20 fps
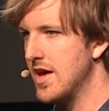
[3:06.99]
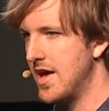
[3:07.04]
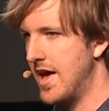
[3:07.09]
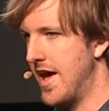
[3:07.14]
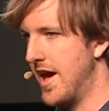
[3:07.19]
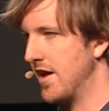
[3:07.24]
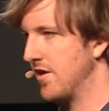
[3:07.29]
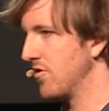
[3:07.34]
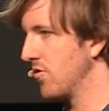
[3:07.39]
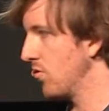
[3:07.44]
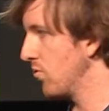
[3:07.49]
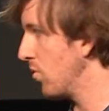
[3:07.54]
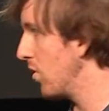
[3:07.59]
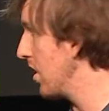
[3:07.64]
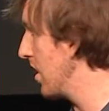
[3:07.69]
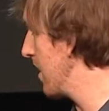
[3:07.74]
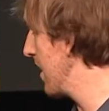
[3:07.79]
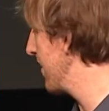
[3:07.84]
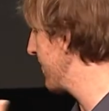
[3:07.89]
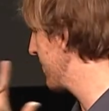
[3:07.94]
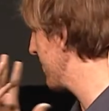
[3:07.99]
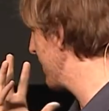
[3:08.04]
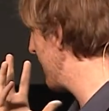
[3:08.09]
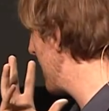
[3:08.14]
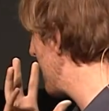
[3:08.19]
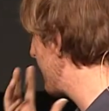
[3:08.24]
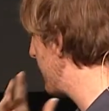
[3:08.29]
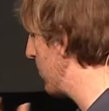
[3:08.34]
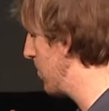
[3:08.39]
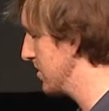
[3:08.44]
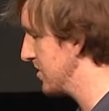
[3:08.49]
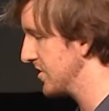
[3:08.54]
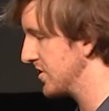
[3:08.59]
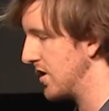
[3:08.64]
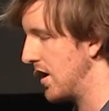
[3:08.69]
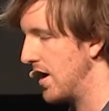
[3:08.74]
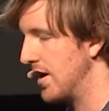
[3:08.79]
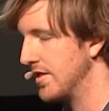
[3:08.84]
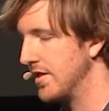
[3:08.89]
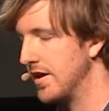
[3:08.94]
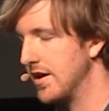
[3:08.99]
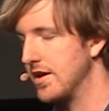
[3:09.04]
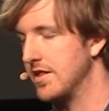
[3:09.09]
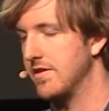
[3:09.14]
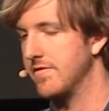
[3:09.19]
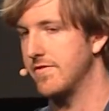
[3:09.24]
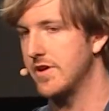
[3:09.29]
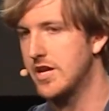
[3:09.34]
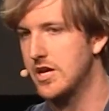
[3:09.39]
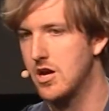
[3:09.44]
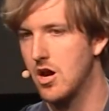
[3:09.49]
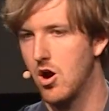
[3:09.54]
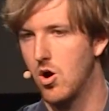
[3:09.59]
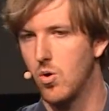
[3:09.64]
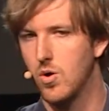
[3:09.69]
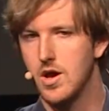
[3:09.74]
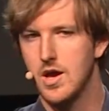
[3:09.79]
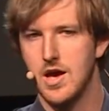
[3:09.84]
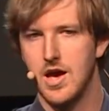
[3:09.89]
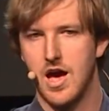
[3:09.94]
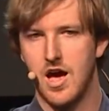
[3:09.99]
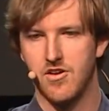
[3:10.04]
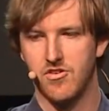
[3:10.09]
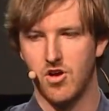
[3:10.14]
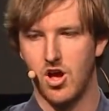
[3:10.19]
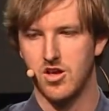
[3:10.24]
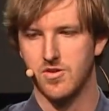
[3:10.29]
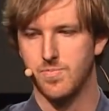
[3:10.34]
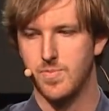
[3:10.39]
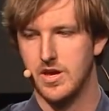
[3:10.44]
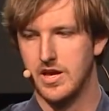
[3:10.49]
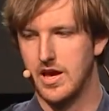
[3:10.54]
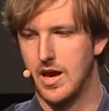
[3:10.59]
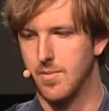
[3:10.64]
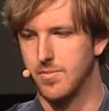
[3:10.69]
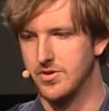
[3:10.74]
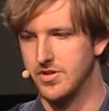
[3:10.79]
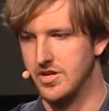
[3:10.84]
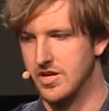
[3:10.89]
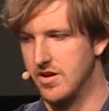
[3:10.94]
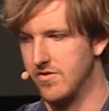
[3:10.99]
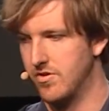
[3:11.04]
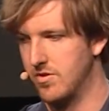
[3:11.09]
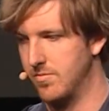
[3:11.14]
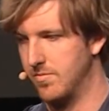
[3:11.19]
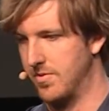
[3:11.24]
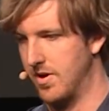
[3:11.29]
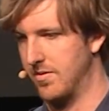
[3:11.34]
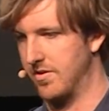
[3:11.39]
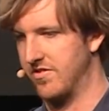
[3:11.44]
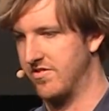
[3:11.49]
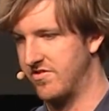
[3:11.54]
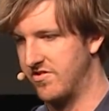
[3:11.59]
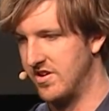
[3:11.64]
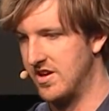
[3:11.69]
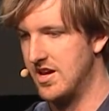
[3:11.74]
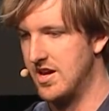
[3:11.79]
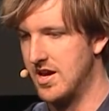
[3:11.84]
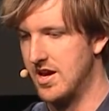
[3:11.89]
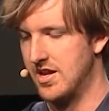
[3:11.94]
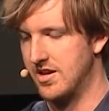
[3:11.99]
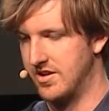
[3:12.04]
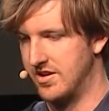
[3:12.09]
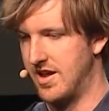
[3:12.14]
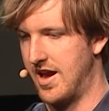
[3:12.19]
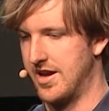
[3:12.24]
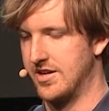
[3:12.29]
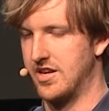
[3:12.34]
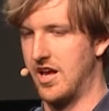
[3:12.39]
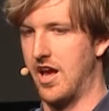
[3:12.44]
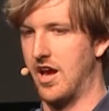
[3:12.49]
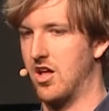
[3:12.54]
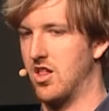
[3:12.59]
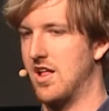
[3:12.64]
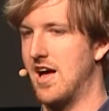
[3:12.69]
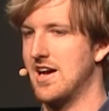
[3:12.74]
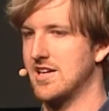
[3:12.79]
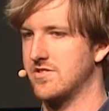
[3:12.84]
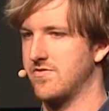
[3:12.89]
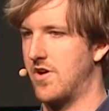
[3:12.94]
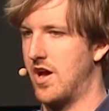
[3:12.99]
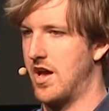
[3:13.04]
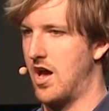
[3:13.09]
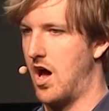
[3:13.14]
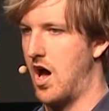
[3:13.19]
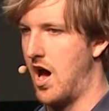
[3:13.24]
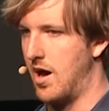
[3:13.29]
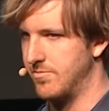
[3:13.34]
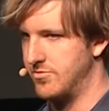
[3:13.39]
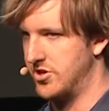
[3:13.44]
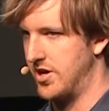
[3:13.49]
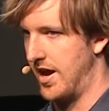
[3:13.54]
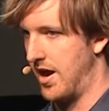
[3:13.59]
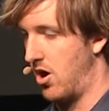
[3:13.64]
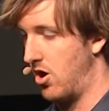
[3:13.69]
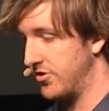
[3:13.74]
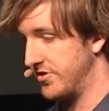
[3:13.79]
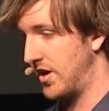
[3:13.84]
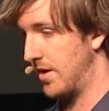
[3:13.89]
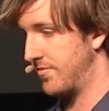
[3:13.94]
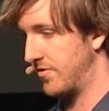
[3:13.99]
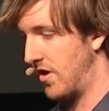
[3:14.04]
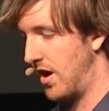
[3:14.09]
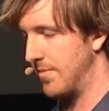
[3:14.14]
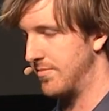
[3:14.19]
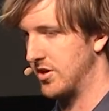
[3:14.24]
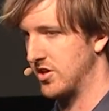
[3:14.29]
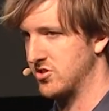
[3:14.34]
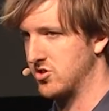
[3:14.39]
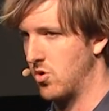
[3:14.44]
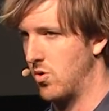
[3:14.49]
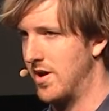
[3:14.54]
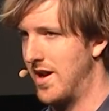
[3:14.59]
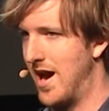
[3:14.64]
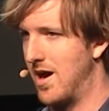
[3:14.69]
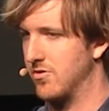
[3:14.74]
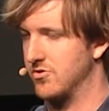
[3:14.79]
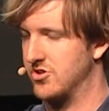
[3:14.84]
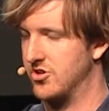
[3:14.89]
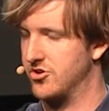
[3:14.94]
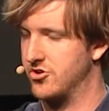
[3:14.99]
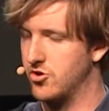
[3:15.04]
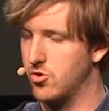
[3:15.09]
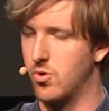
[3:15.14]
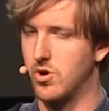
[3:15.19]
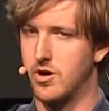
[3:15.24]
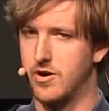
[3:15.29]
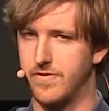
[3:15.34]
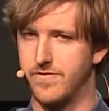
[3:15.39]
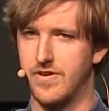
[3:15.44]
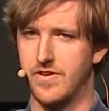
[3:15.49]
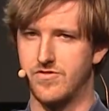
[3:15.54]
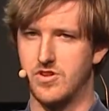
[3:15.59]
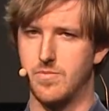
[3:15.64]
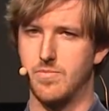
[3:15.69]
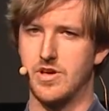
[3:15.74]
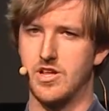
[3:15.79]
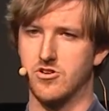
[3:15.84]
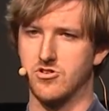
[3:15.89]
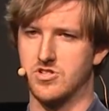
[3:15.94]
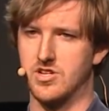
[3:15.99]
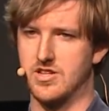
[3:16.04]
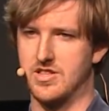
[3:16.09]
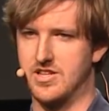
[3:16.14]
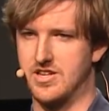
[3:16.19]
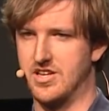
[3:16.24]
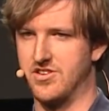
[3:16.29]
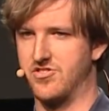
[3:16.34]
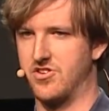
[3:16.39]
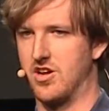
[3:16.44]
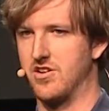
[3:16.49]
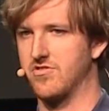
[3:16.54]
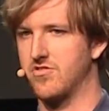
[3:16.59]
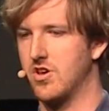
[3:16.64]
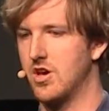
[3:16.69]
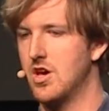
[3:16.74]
And as an example, what you saw in the video, is us being able to even be able to see and detect and classify all types of objects going out to 250 meters into the distance.